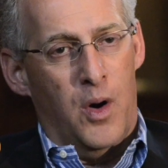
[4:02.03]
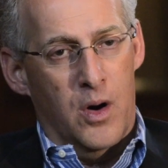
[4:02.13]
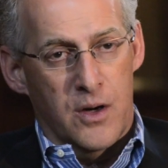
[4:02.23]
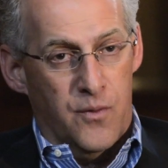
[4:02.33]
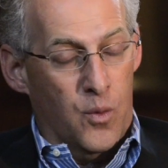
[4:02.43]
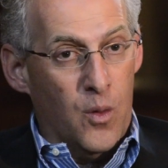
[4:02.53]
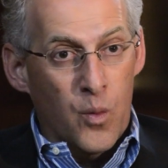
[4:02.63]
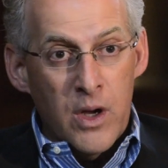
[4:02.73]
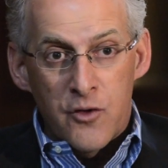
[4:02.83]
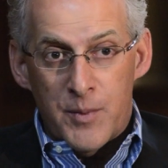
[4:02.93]
part of what
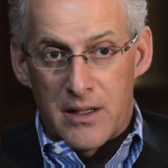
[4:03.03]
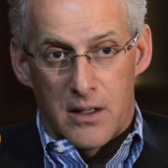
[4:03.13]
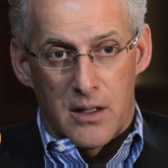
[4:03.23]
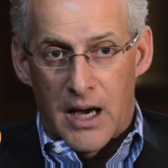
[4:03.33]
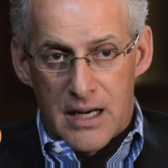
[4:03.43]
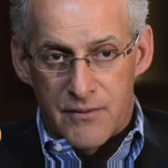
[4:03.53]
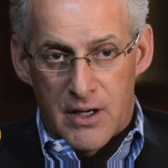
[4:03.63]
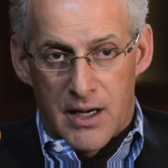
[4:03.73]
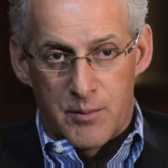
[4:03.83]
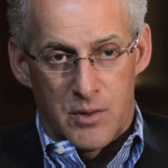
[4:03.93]
we spend a lot of
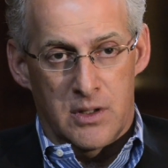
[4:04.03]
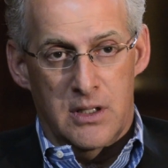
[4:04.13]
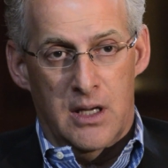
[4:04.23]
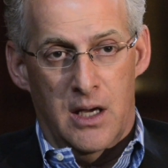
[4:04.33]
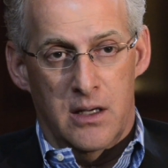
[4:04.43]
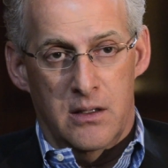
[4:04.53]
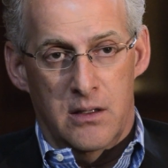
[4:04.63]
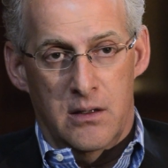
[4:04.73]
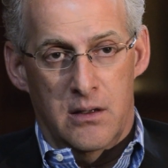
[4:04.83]
time looking at